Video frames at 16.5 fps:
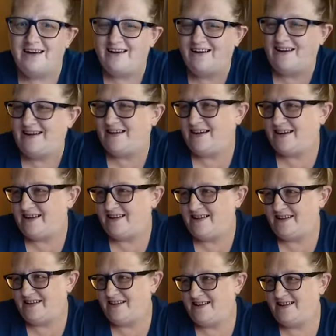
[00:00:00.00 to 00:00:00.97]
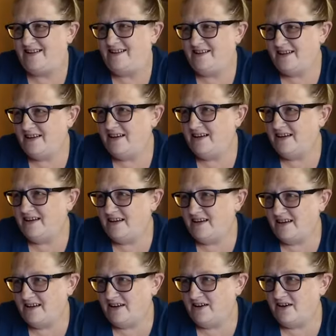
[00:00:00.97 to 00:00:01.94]
I got it
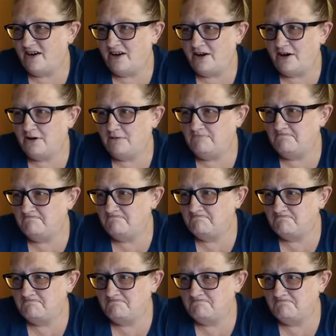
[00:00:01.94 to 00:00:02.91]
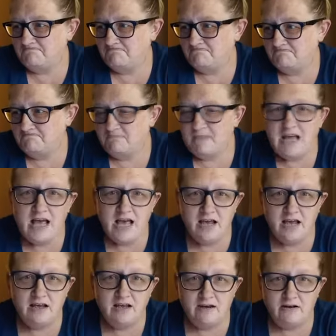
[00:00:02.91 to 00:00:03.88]
um,
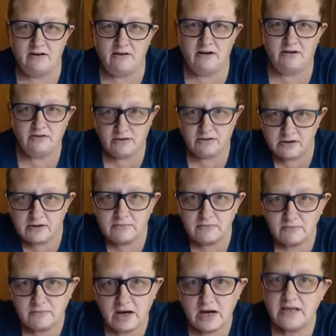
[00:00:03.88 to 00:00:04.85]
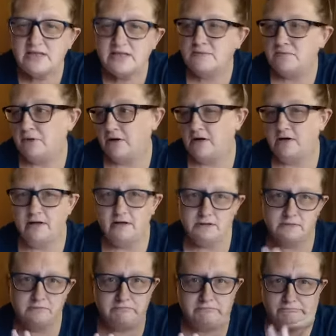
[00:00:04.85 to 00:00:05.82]
hanging on the ice bucket
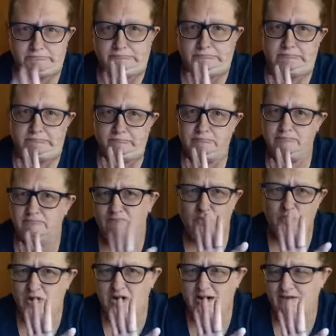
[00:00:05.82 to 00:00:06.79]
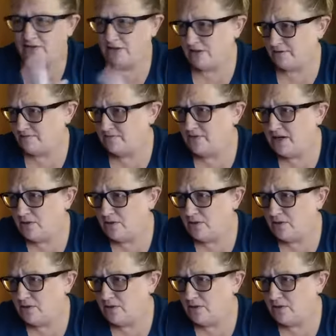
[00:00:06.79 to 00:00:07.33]
whatever, it